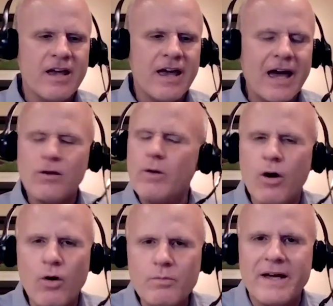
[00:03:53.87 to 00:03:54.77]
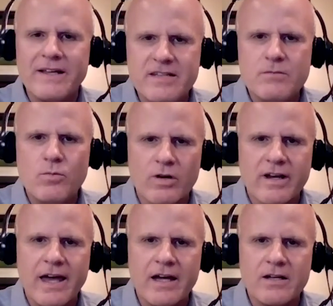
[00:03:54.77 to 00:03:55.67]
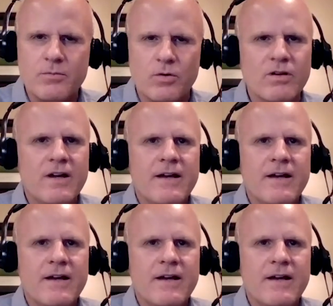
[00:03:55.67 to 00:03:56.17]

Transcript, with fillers: how do i hold my team more accountable